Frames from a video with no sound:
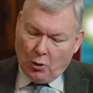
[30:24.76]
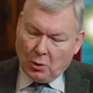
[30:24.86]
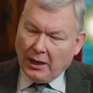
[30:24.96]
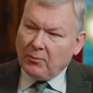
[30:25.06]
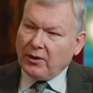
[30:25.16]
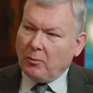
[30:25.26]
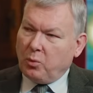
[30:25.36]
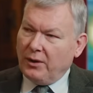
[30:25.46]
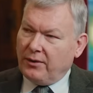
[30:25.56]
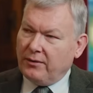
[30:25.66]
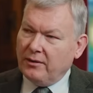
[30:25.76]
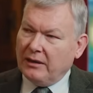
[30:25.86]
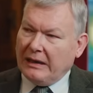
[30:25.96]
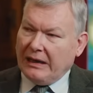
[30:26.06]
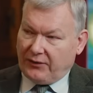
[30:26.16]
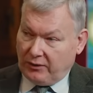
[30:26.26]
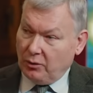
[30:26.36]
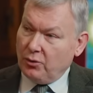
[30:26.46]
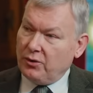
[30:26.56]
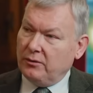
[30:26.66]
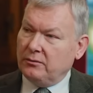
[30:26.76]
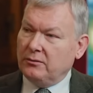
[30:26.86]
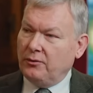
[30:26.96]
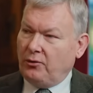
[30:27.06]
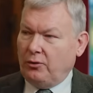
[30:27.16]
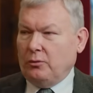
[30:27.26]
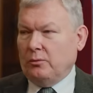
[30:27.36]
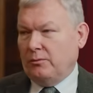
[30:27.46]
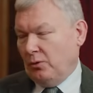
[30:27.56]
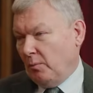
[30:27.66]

who comes up with a solution to your